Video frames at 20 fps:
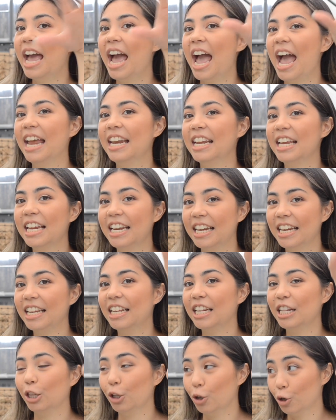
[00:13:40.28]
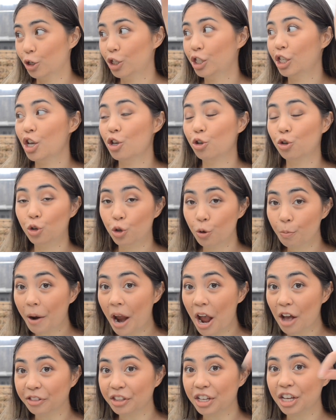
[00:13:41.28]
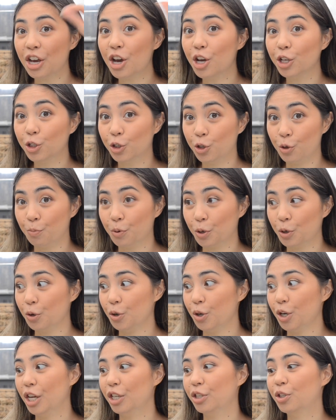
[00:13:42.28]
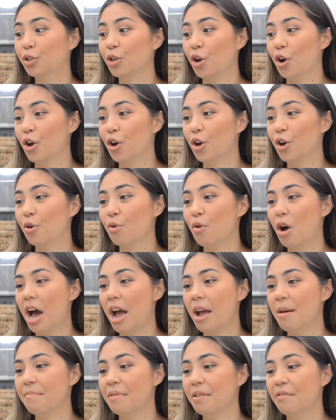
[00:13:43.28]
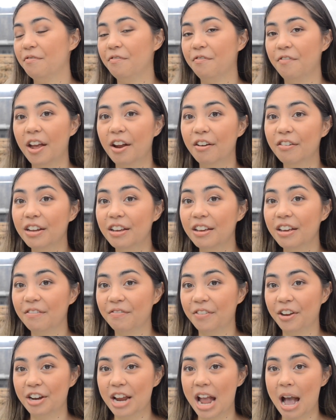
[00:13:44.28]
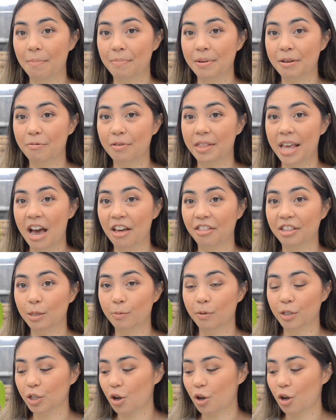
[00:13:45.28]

and it looks super healthy, super good. So I'm very happy with how this one's